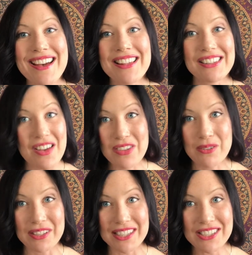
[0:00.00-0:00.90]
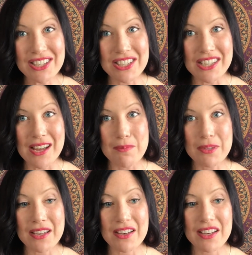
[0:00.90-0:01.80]
loving relationship,
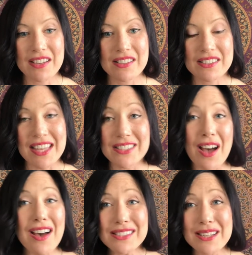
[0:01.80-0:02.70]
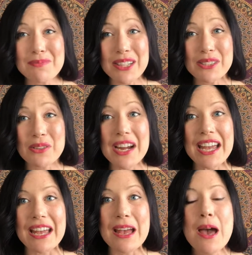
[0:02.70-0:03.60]
because that's awesome, that's
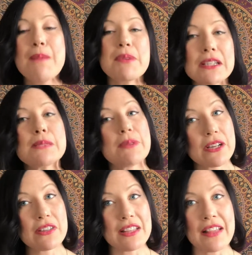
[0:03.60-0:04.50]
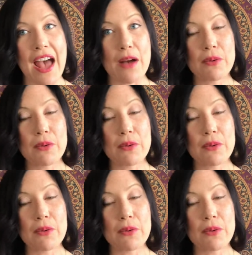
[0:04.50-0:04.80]
great, but it's bigger than that.